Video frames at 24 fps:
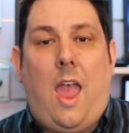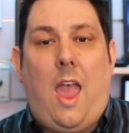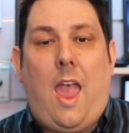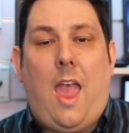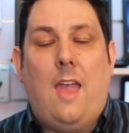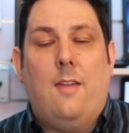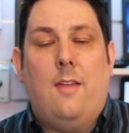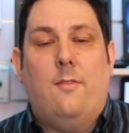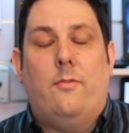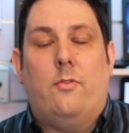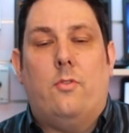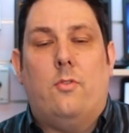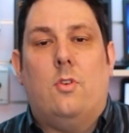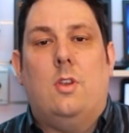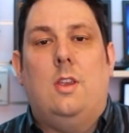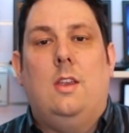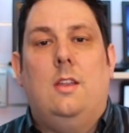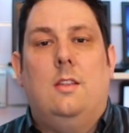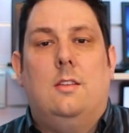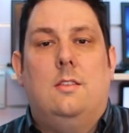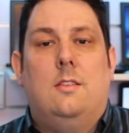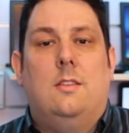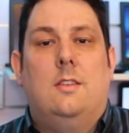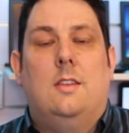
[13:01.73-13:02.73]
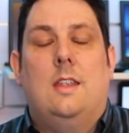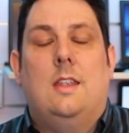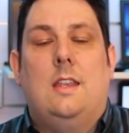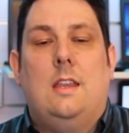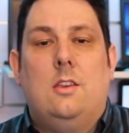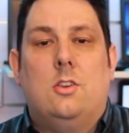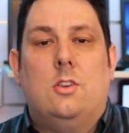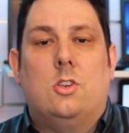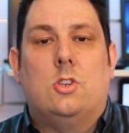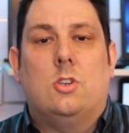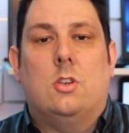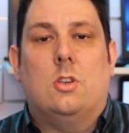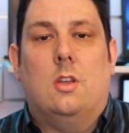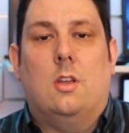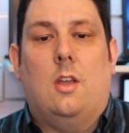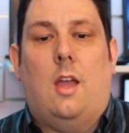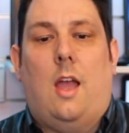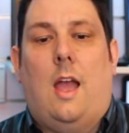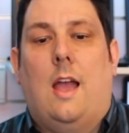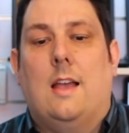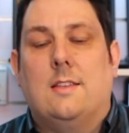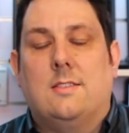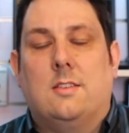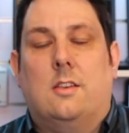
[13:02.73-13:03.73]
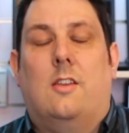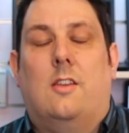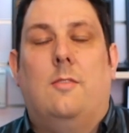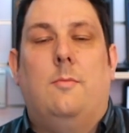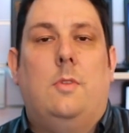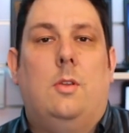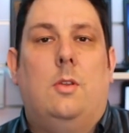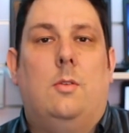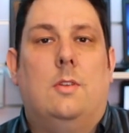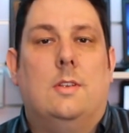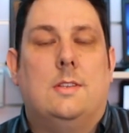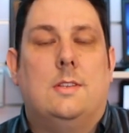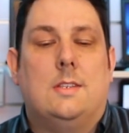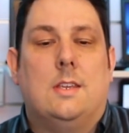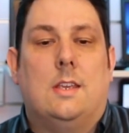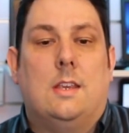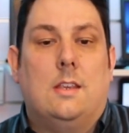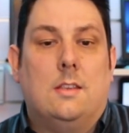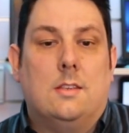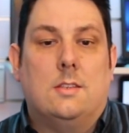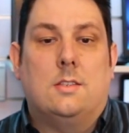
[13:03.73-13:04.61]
Every niche has a community.